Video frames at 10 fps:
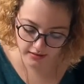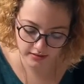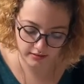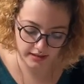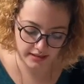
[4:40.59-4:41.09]

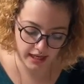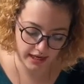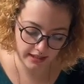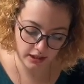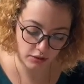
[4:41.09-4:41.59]
so the
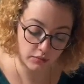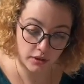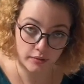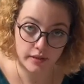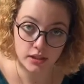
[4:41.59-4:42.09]
side that you
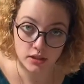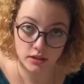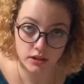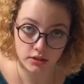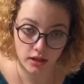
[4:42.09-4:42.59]
were
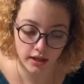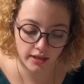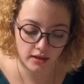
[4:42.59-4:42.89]
originally drawing